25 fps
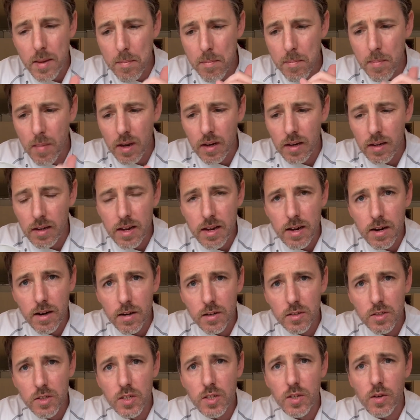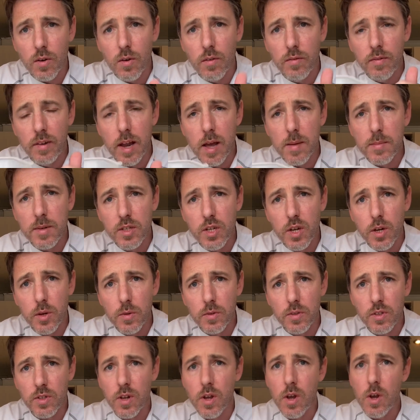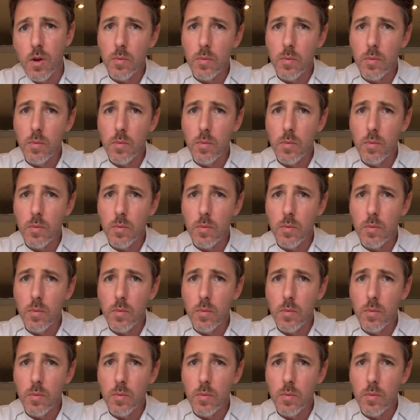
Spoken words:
milliliters of lemon juice,